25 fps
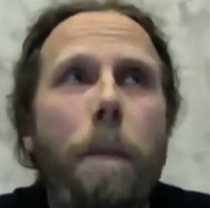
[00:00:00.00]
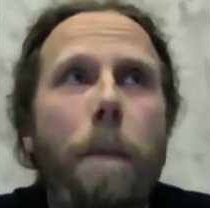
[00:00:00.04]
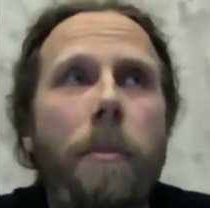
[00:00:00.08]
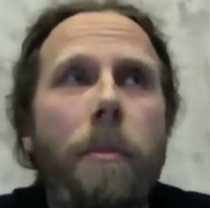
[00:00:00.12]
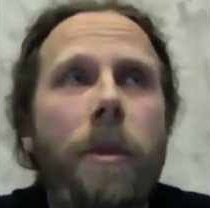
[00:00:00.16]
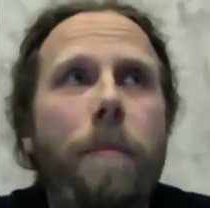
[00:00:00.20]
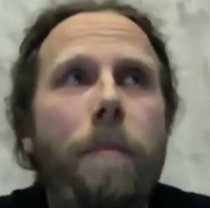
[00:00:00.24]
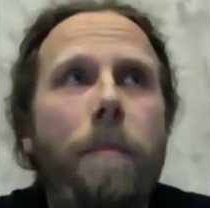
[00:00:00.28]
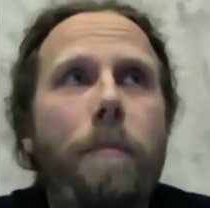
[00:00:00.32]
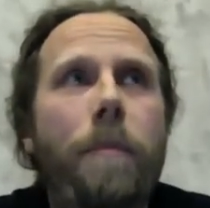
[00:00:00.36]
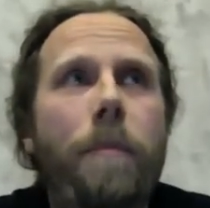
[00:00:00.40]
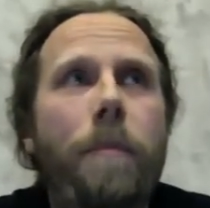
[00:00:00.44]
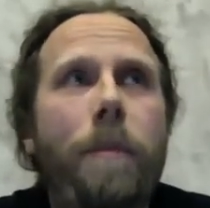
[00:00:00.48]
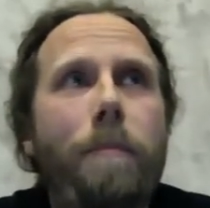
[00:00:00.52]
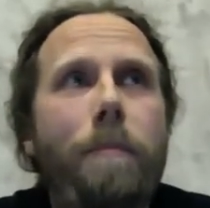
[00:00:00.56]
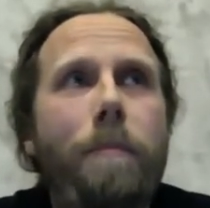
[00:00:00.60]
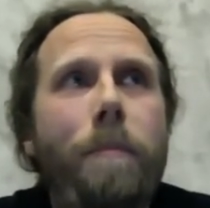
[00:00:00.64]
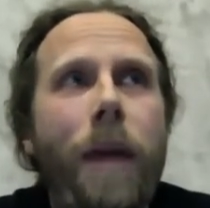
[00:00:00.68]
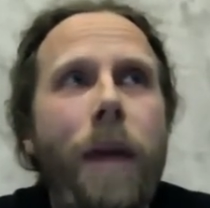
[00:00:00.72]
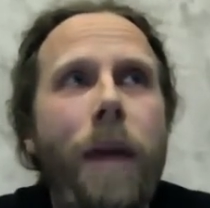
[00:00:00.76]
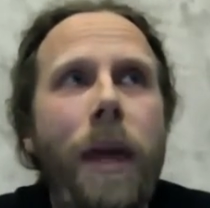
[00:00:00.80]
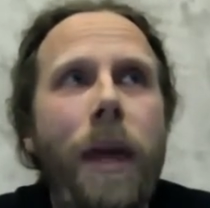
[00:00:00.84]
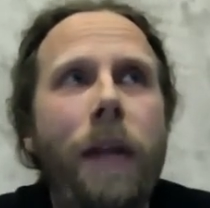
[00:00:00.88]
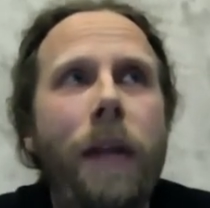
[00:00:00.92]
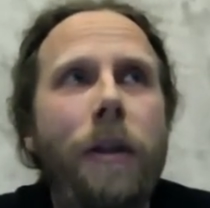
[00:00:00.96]
the, the
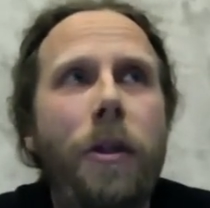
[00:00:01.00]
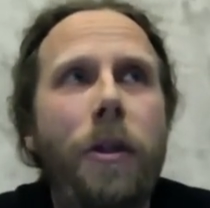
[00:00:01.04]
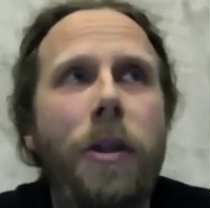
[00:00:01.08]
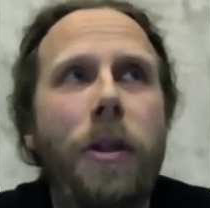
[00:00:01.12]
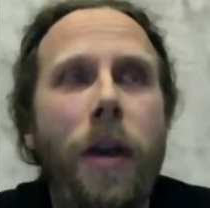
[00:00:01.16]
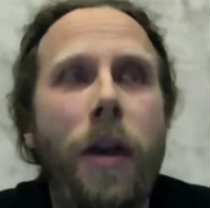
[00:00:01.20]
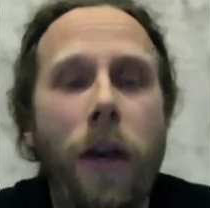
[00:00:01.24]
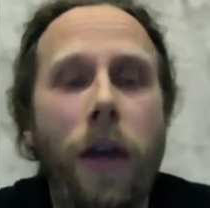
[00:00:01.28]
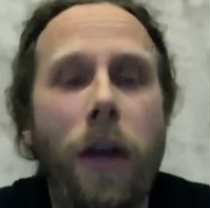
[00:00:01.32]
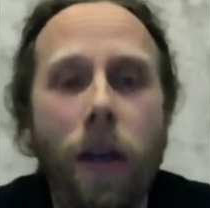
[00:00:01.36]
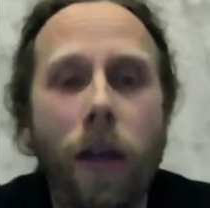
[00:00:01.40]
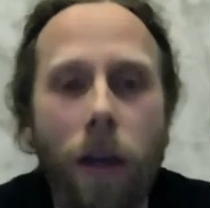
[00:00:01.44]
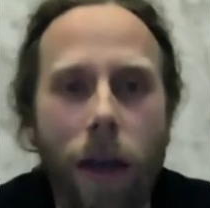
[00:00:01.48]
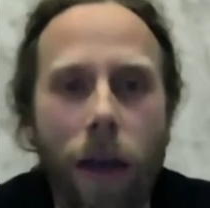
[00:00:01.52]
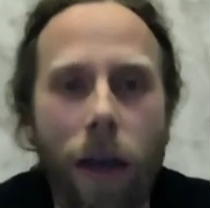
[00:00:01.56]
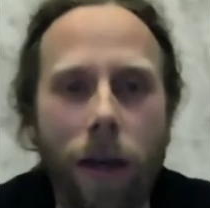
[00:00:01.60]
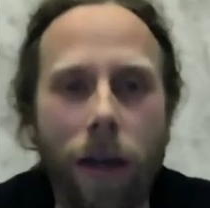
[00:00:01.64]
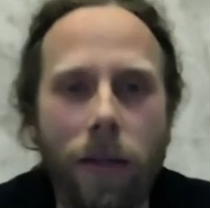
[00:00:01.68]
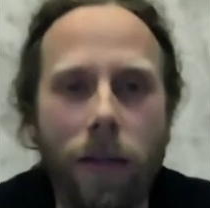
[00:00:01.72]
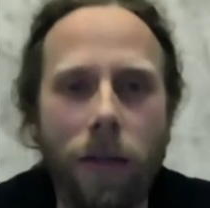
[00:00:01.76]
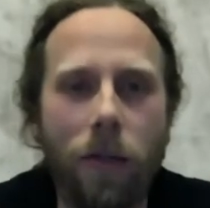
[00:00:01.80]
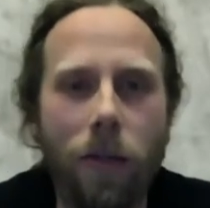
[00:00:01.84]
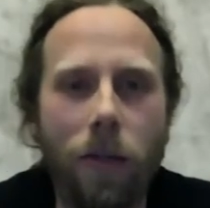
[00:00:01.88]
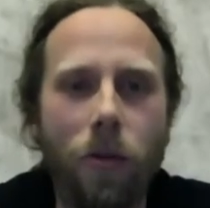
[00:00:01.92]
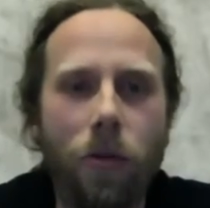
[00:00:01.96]
main thing
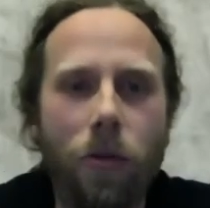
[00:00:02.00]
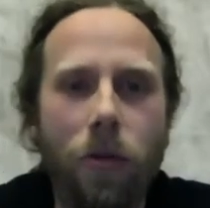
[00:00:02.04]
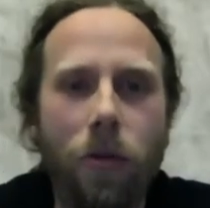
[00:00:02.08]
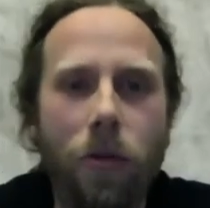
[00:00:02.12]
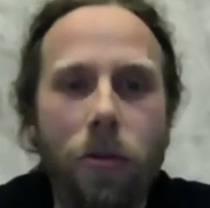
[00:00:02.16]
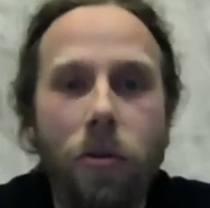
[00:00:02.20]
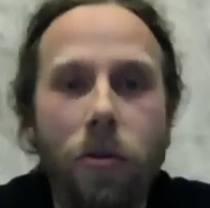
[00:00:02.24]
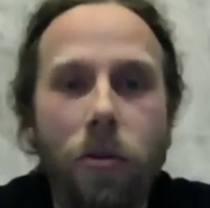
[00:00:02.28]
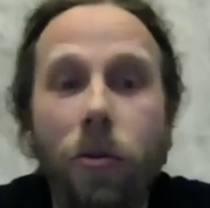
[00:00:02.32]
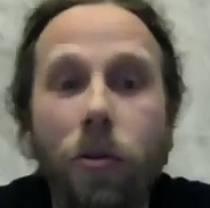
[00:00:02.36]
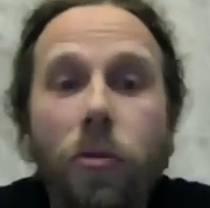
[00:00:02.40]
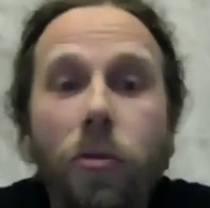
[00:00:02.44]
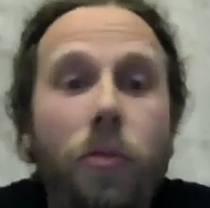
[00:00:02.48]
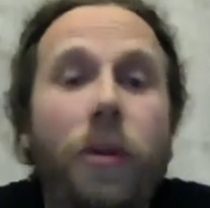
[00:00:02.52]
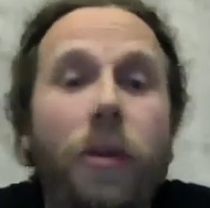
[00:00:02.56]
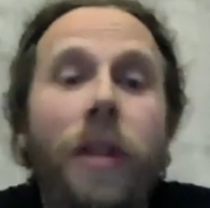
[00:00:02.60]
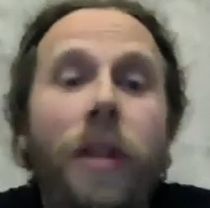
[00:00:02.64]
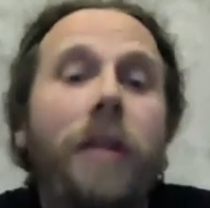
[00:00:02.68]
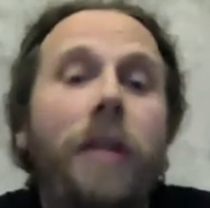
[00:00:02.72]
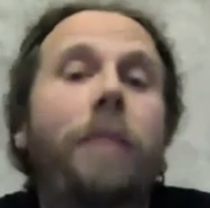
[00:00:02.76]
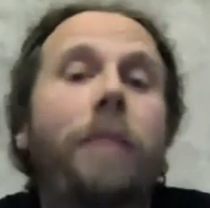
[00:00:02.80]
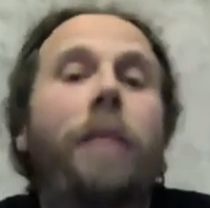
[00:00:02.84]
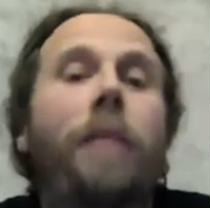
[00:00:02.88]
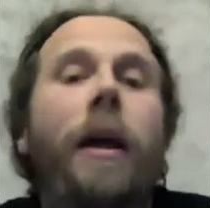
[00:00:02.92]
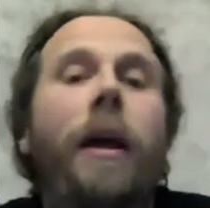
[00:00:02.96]
is to, to
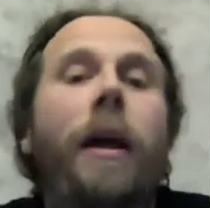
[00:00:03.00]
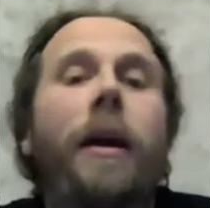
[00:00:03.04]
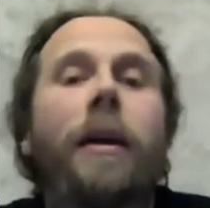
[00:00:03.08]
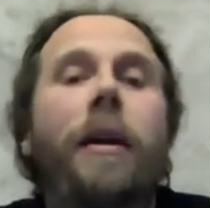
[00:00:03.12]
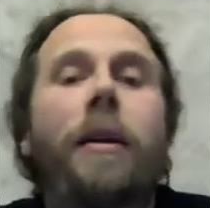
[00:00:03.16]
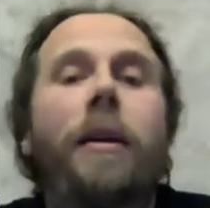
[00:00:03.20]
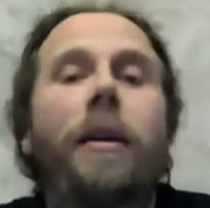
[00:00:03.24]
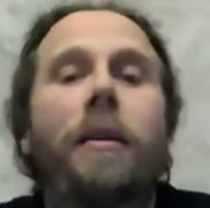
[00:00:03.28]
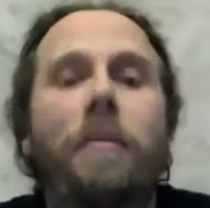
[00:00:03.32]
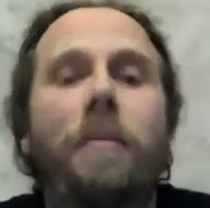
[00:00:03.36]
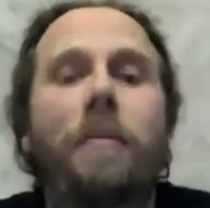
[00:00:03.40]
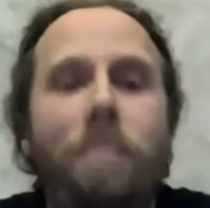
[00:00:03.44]
treat them like